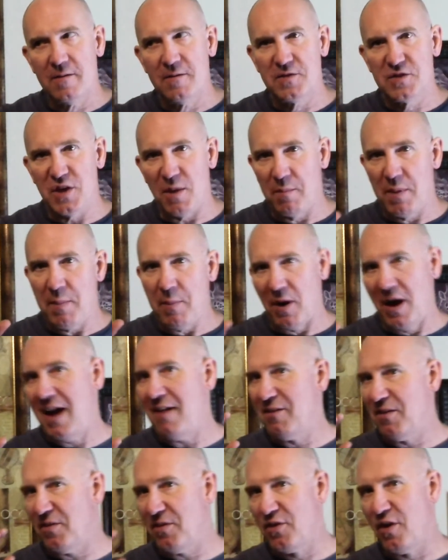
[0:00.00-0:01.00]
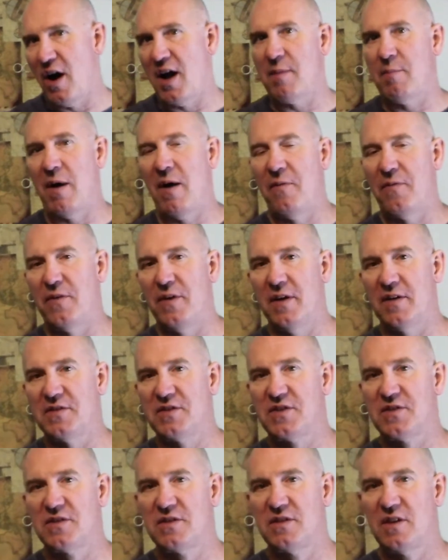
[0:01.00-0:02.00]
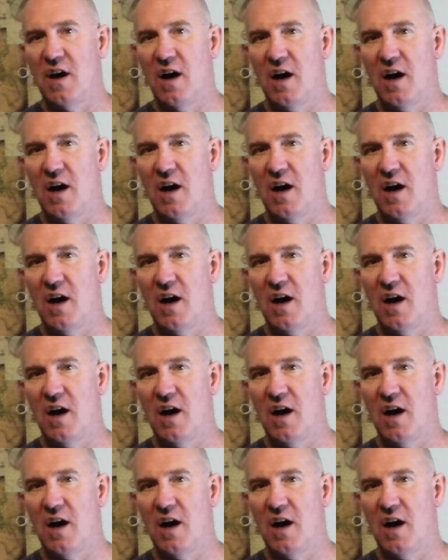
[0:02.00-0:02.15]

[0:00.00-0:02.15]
some people haven't thought about this.